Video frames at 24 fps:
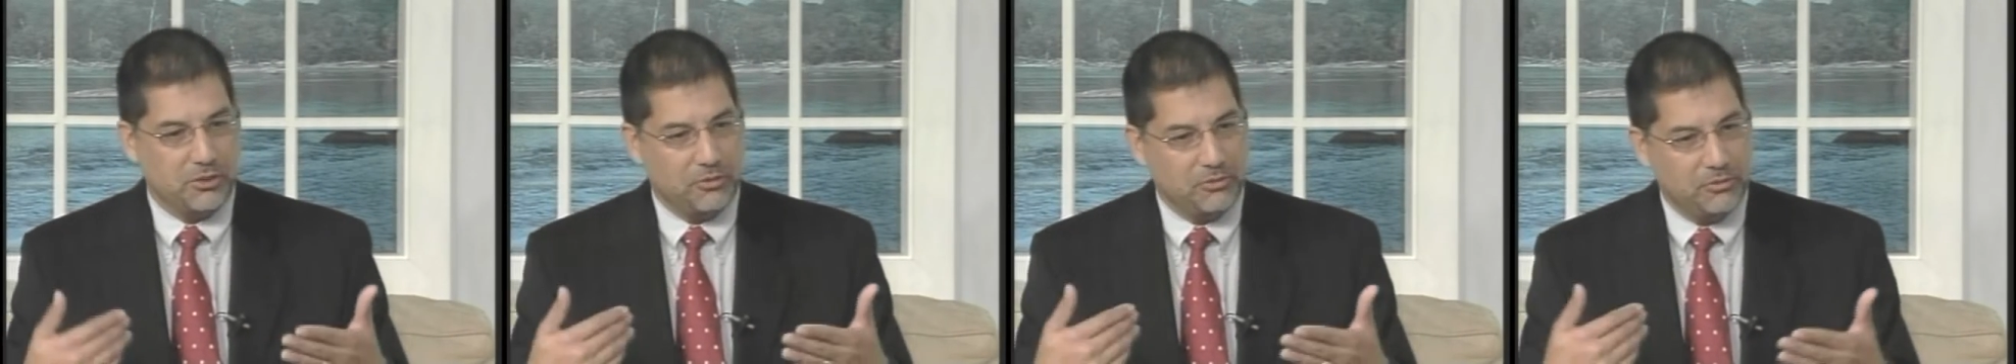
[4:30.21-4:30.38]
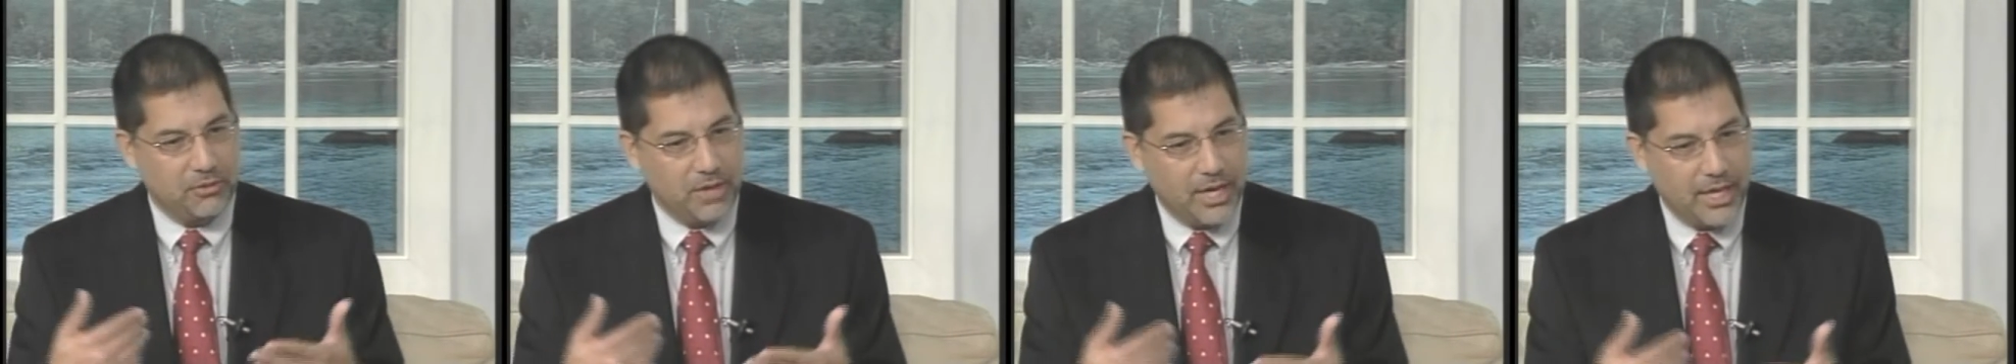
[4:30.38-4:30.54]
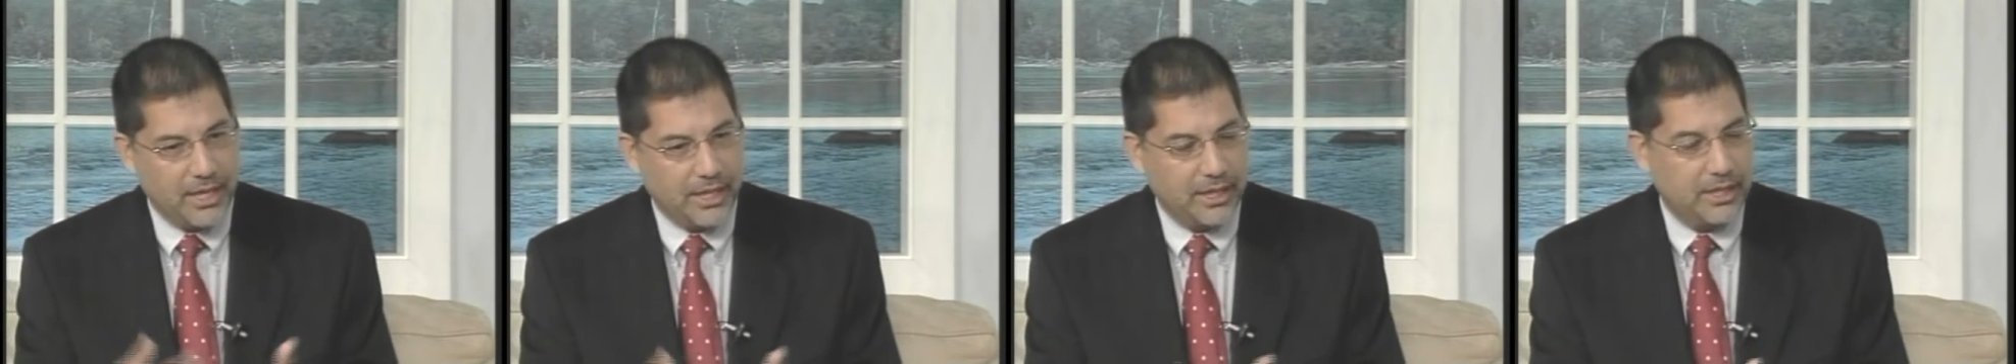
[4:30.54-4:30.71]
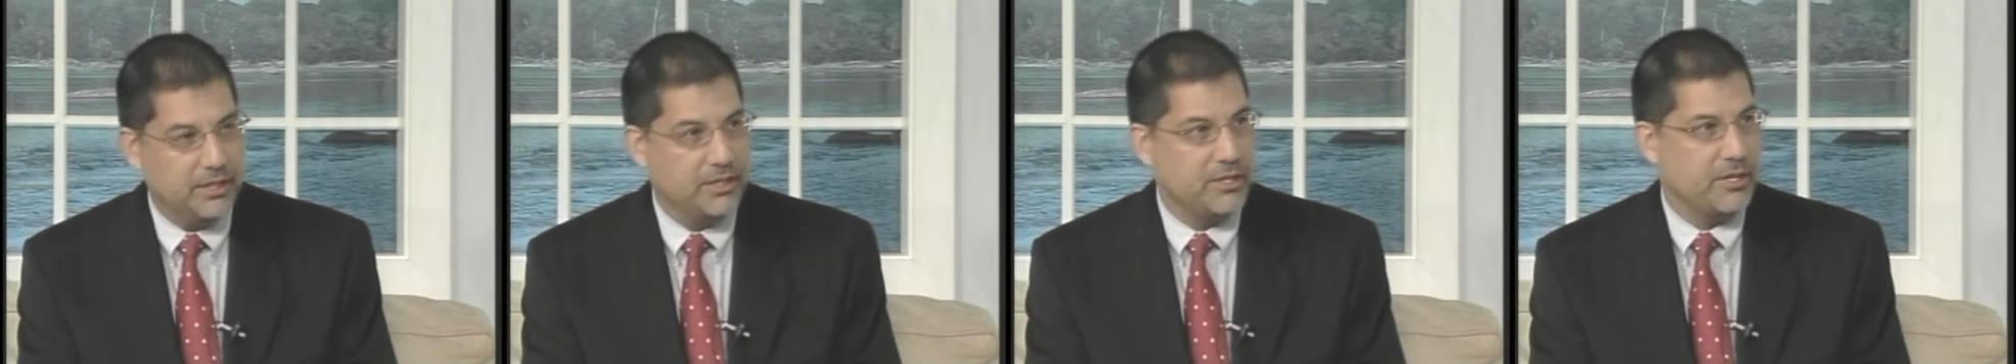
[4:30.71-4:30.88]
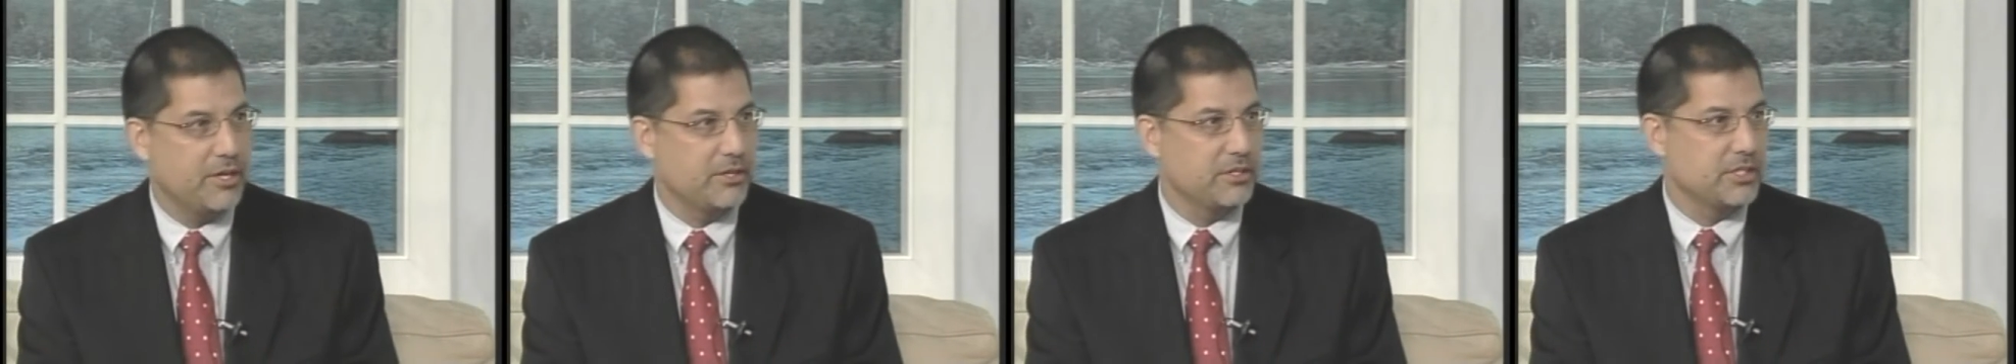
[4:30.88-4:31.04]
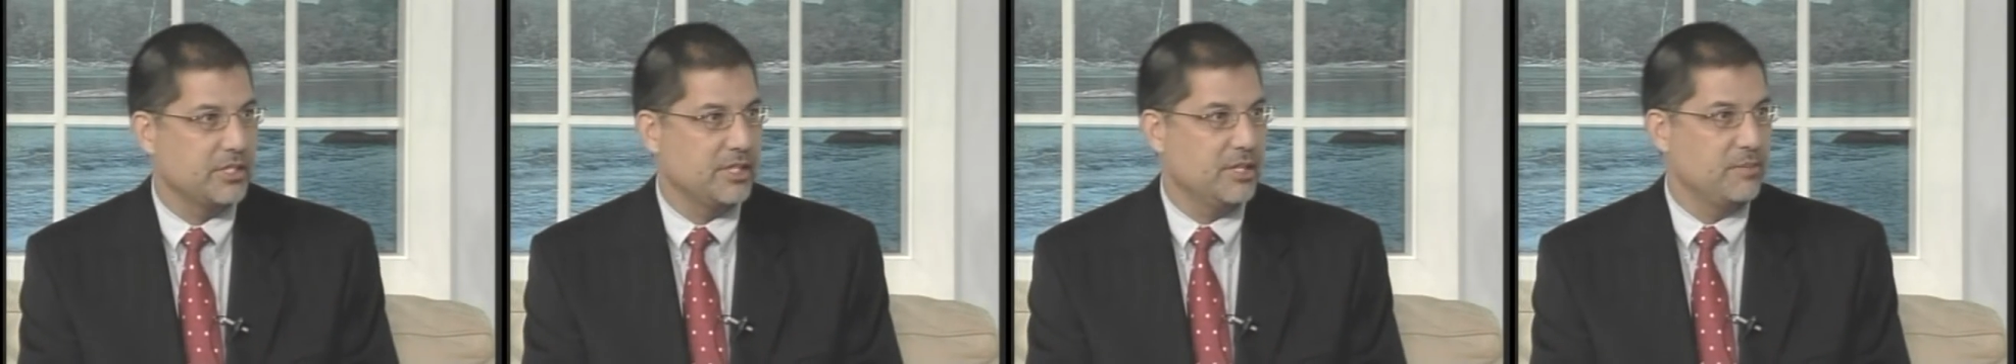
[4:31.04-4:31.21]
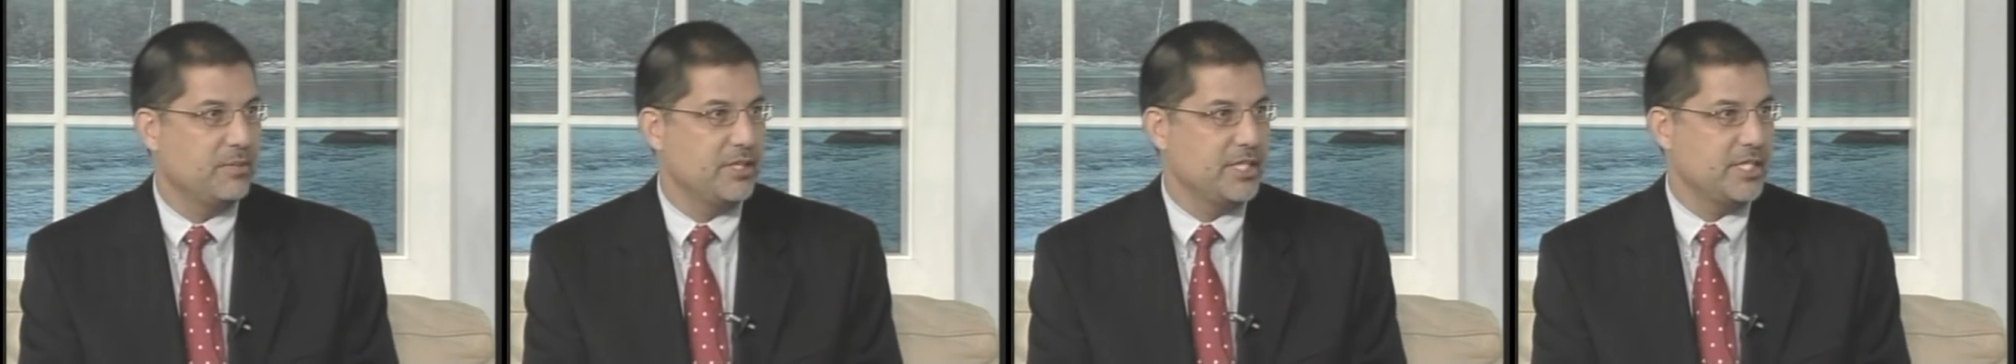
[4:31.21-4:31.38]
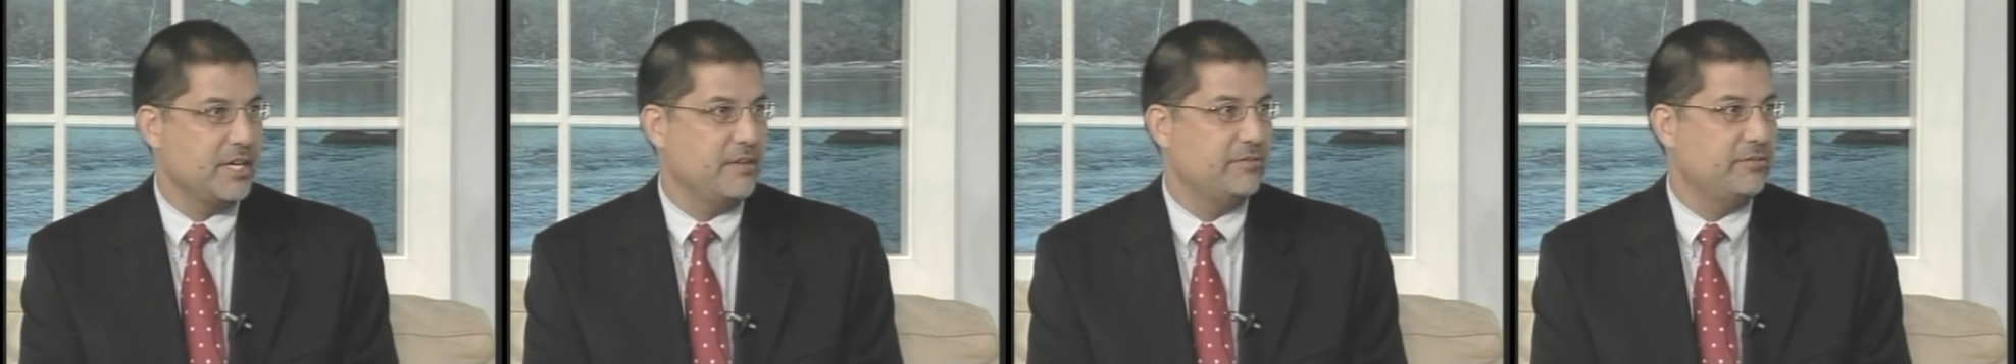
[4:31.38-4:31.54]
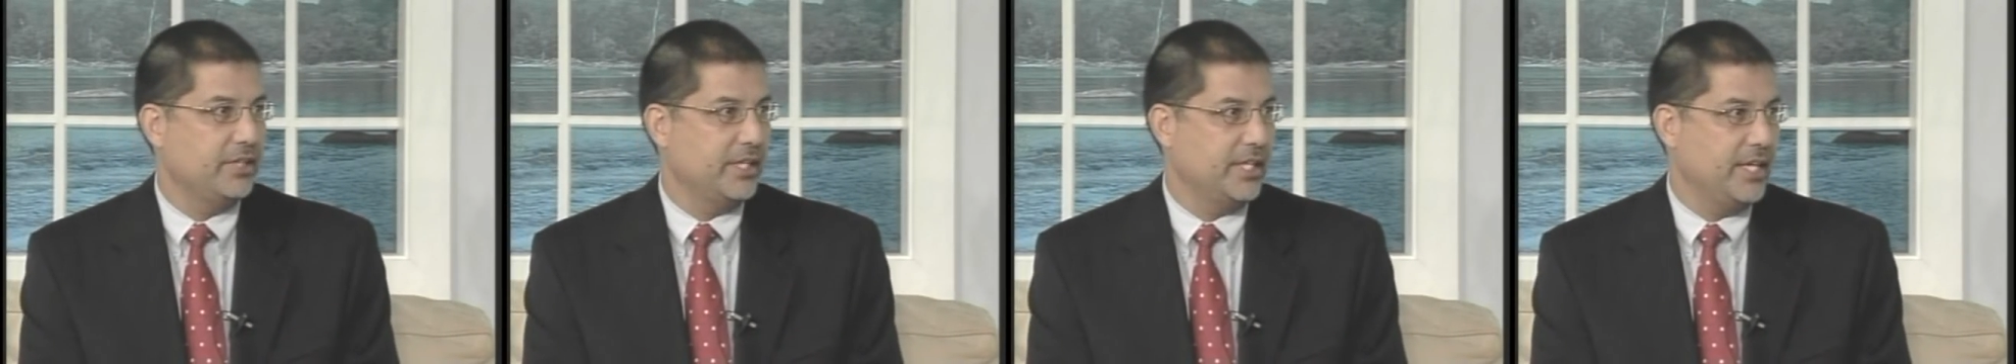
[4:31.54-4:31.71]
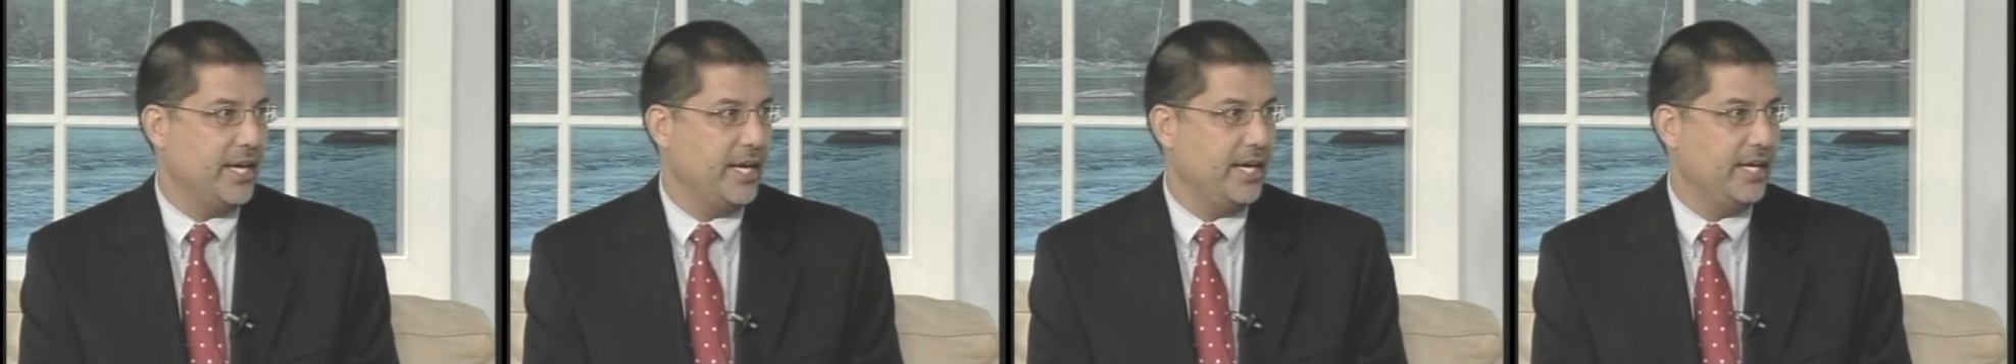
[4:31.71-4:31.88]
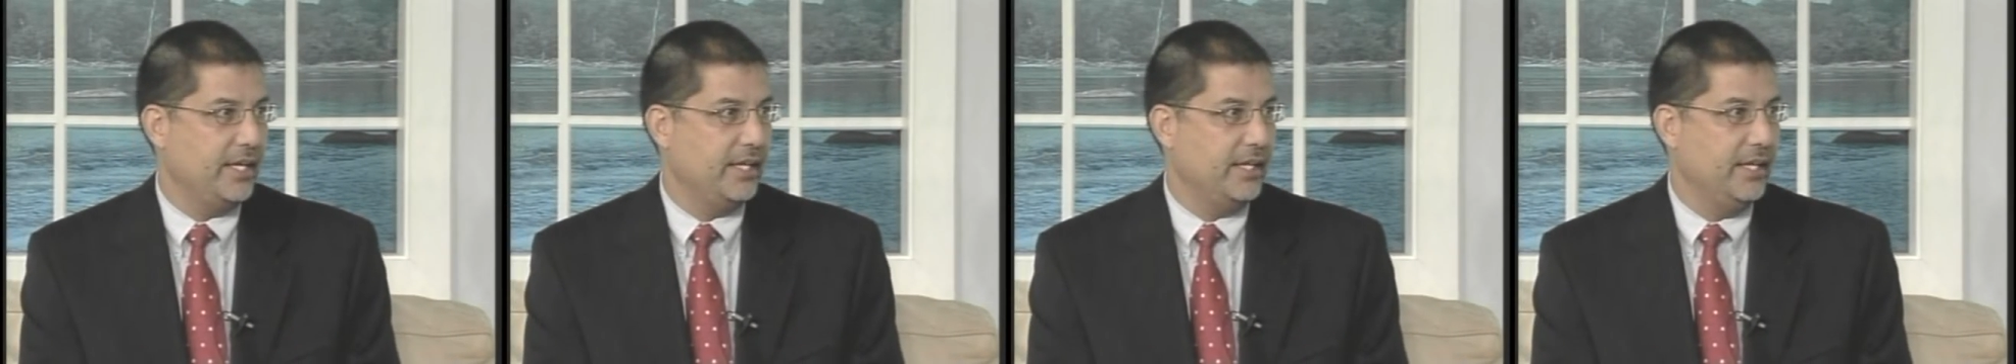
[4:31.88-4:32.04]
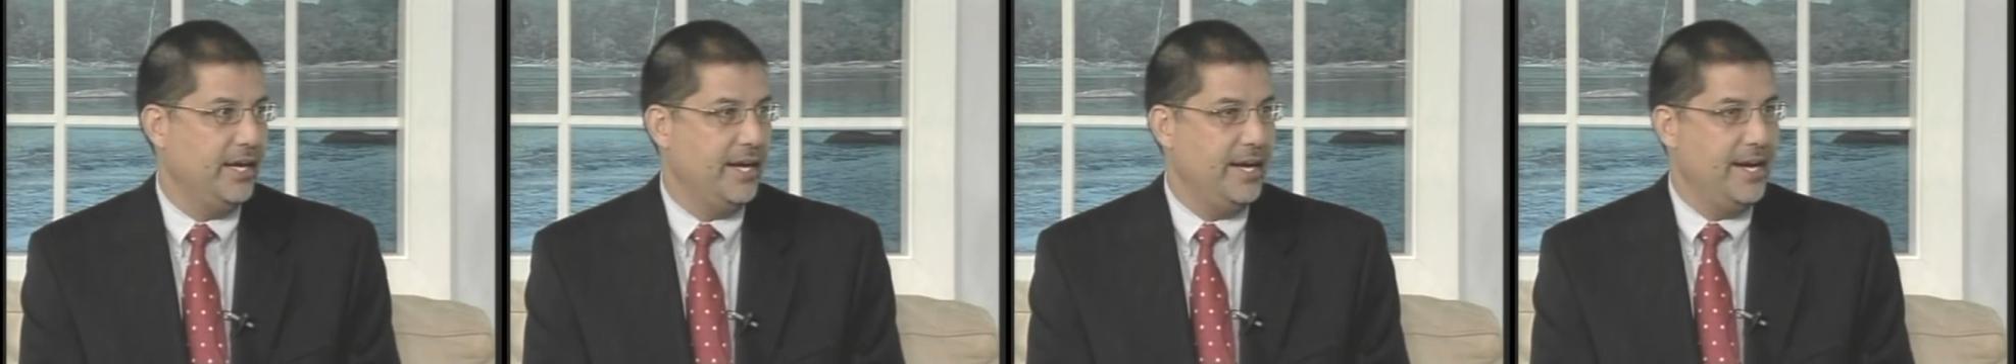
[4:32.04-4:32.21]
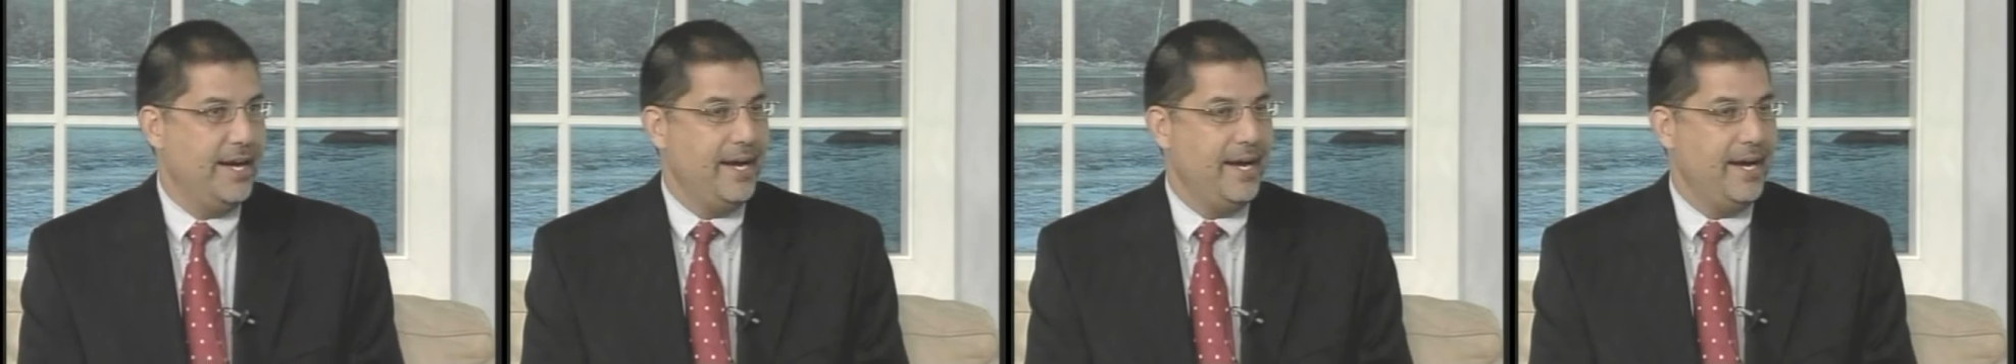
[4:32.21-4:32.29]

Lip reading: are running into those limits every day.